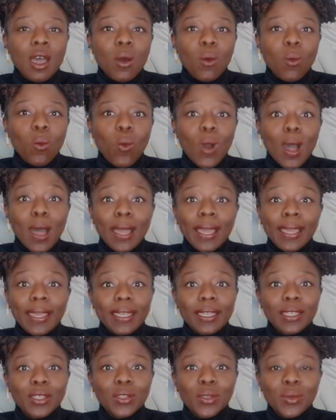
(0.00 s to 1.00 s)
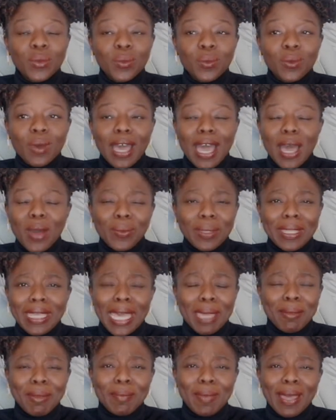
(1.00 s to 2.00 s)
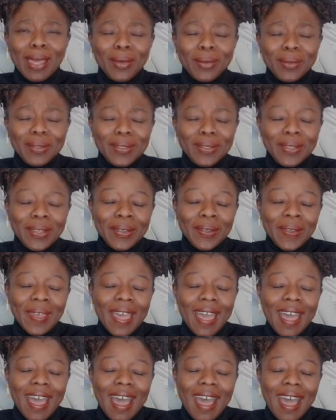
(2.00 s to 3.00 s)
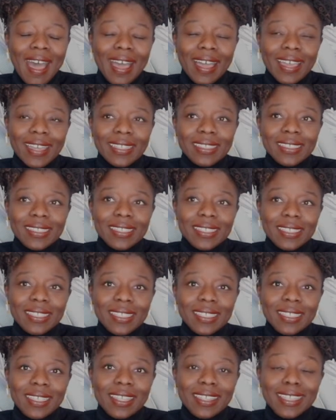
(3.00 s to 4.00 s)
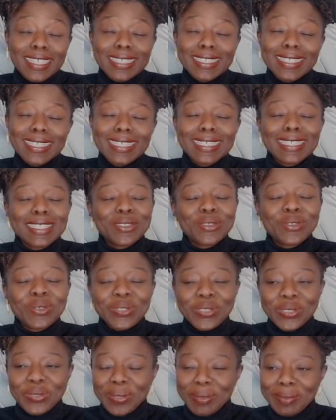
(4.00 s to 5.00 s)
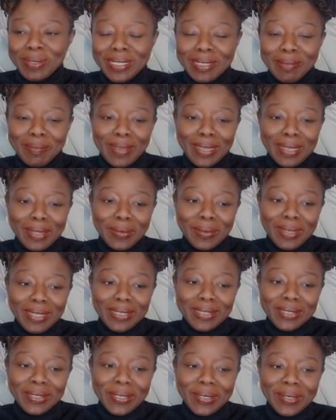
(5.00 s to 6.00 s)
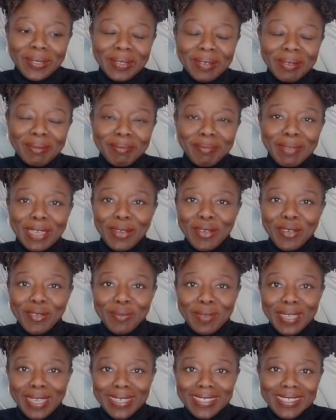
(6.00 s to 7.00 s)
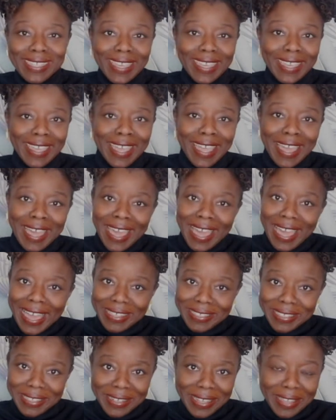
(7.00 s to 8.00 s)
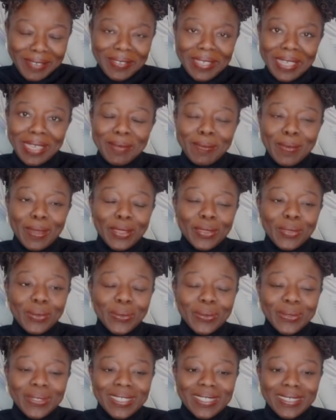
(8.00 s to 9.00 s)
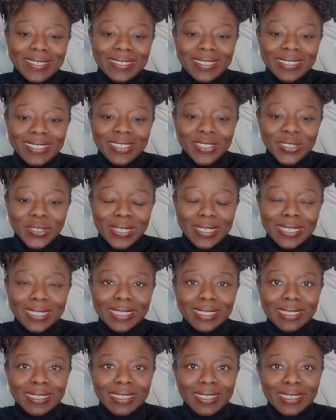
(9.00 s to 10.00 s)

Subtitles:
why, how we came about, and this is not scripted, by the way, so bear with me as I navigate my thoughts and try to,